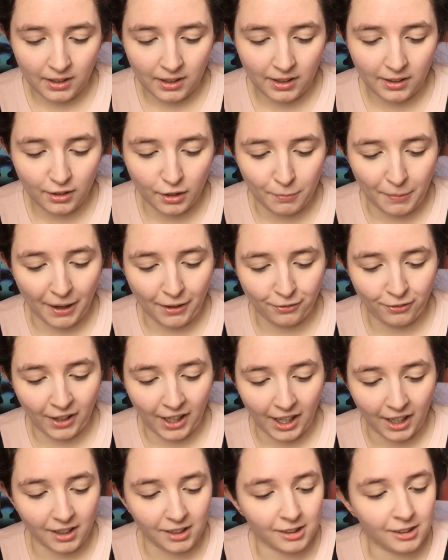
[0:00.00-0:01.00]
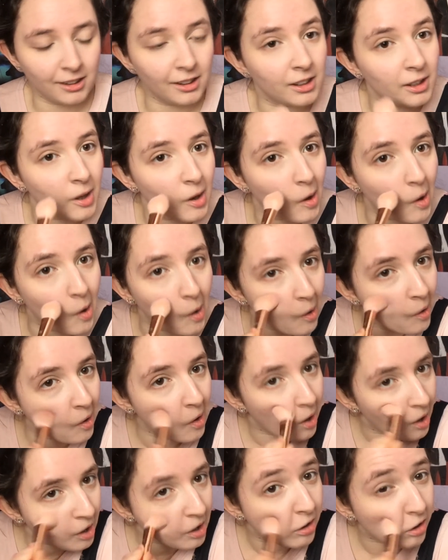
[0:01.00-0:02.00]
into my face,
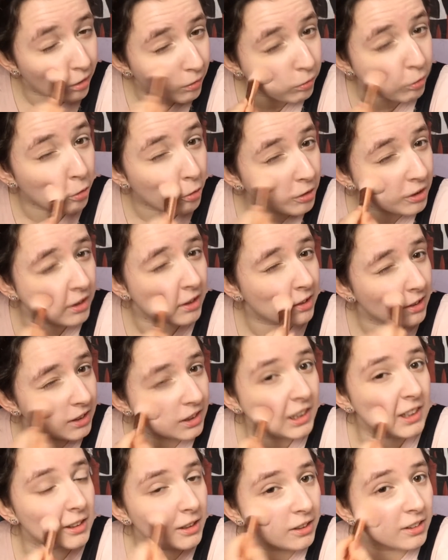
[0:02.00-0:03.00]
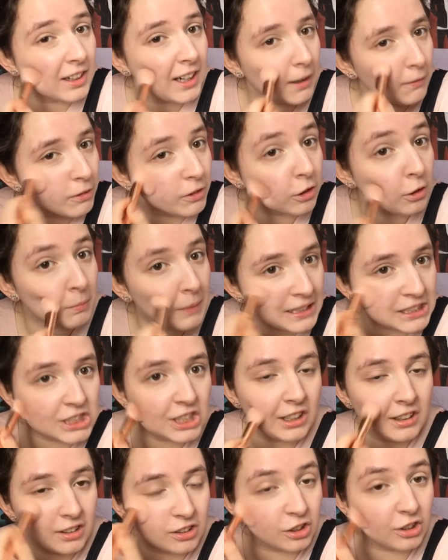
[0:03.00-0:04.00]
just focusing this on the apples of my
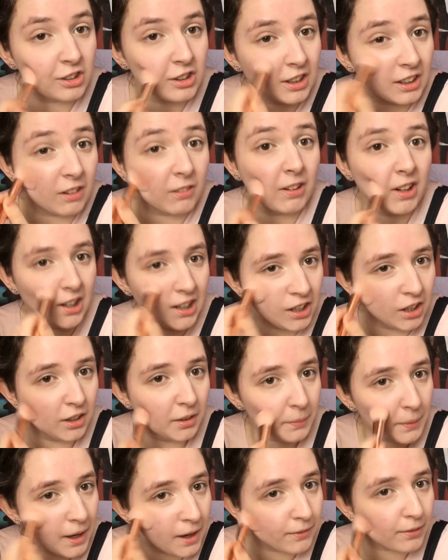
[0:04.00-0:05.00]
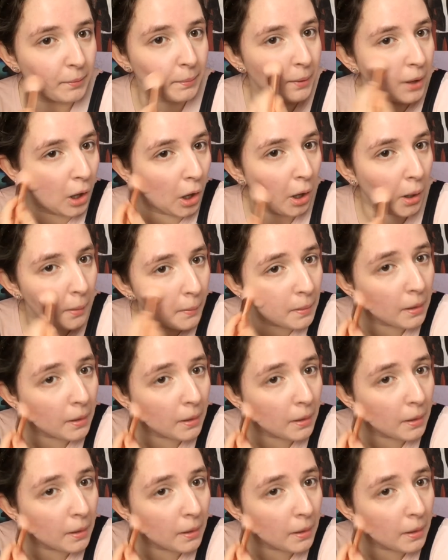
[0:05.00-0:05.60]
cheeks just to give it a little bit of a pop.